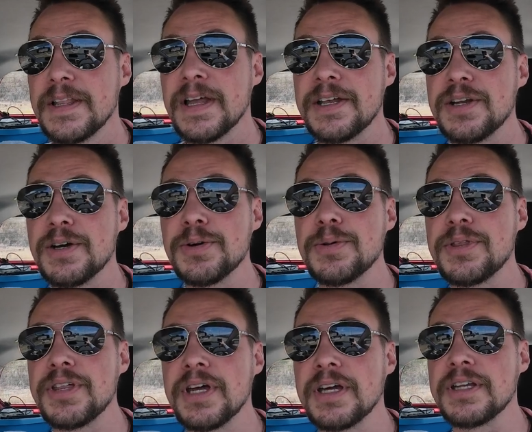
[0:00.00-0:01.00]
I know
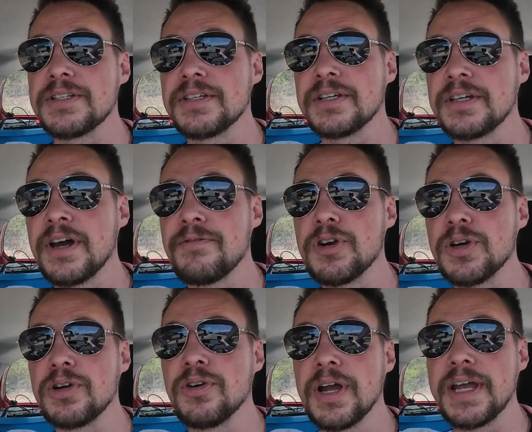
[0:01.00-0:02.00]
that Governor
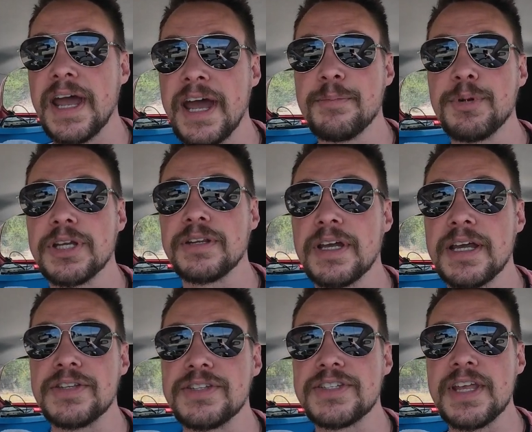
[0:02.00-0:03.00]
Greg Abbott
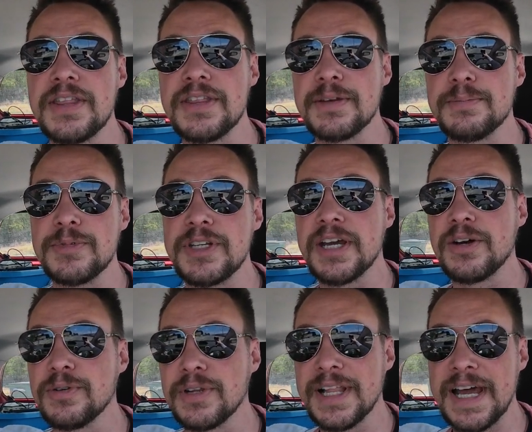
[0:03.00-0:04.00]
had sent them
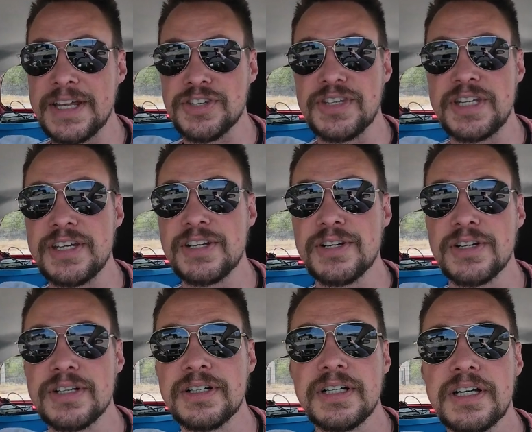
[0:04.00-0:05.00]
down last year